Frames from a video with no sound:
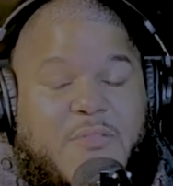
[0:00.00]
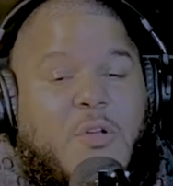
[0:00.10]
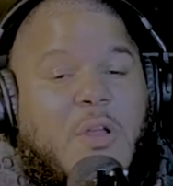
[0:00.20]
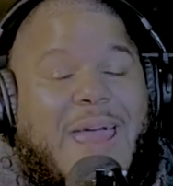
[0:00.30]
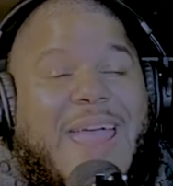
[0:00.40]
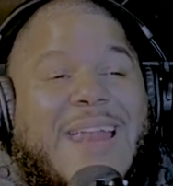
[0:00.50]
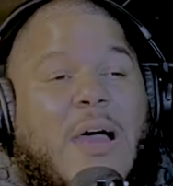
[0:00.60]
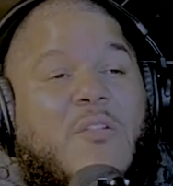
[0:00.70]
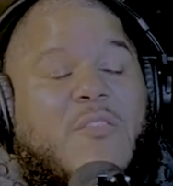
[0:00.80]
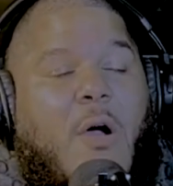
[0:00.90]
you go to
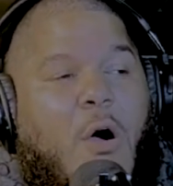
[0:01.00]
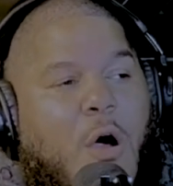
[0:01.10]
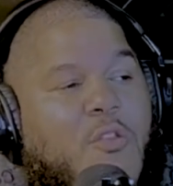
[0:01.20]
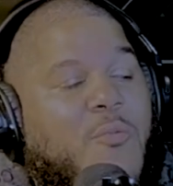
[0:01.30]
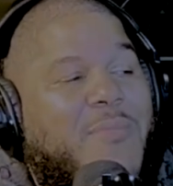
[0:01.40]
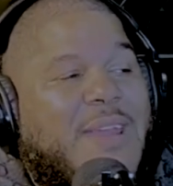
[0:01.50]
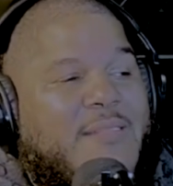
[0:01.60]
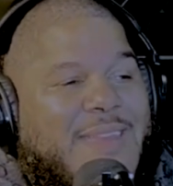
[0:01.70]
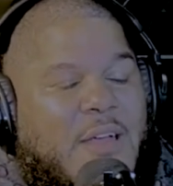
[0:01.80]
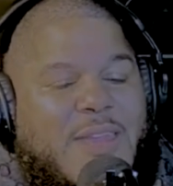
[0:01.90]
8-ounce, all the
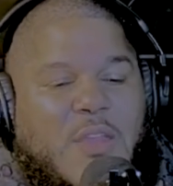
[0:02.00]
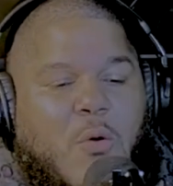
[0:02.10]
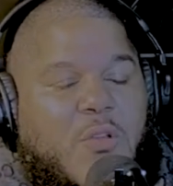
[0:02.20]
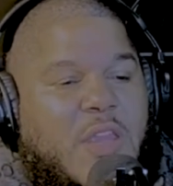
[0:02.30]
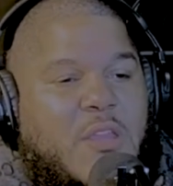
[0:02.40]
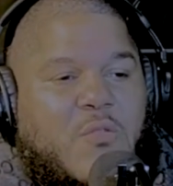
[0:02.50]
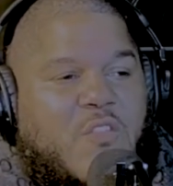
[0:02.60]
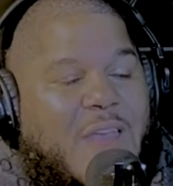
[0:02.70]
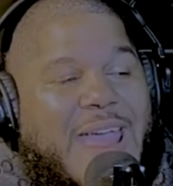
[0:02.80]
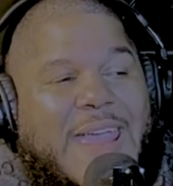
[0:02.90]
meats there, he
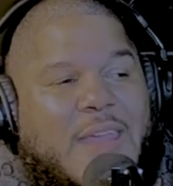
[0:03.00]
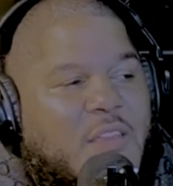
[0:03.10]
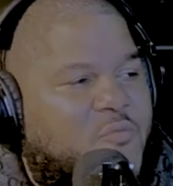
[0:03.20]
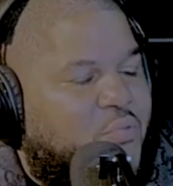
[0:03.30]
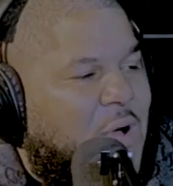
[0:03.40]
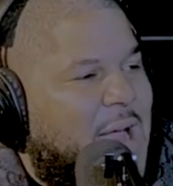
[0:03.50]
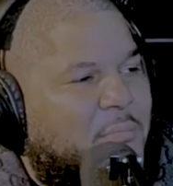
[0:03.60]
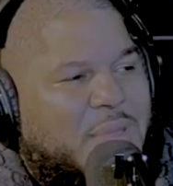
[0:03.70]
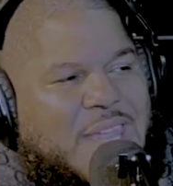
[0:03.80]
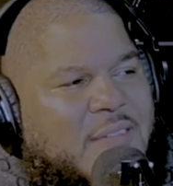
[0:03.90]
uses Angus
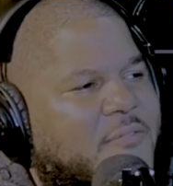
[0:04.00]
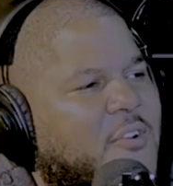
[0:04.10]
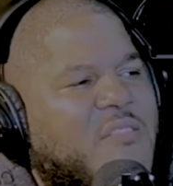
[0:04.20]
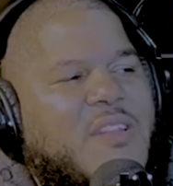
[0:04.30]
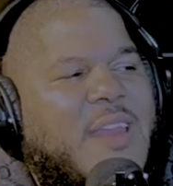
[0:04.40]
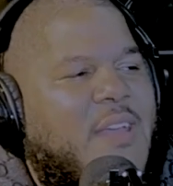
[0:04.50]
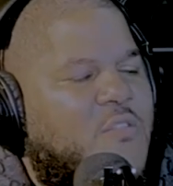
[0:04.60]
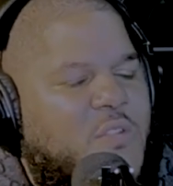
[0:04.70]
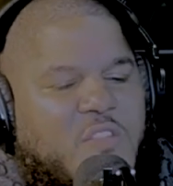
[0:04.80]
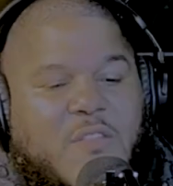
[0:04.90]
prime beef for everything.
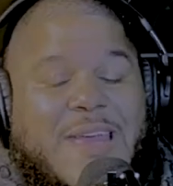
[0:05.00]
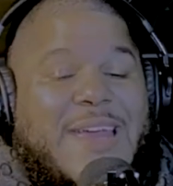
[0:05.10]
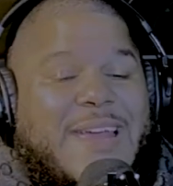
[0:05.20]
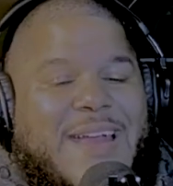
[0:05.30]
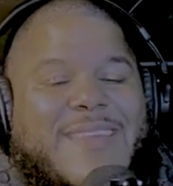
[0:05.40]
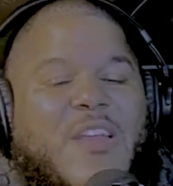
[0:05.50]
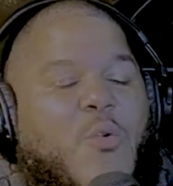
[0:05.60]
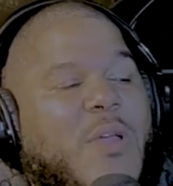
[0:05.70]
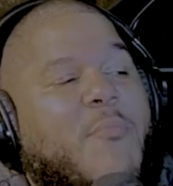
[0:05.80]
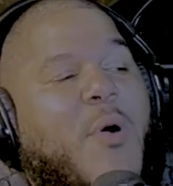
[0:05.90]
So it's like
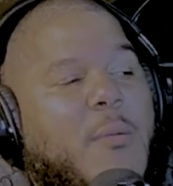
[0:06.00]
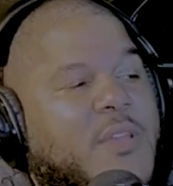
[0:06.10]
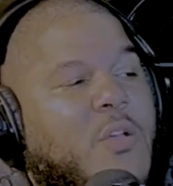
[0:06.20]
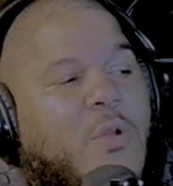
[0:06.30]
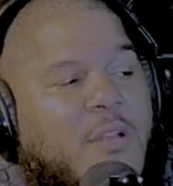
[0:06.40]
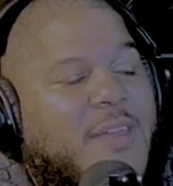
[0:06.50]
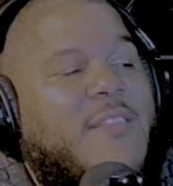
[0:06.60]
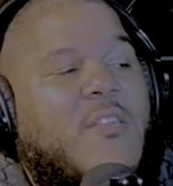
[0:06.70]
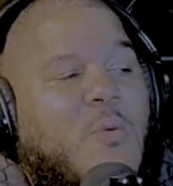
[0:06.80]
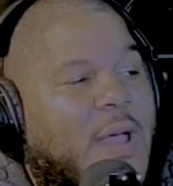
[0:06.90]
Korean barbecue in an
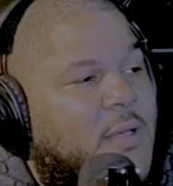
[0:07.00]
authentic way.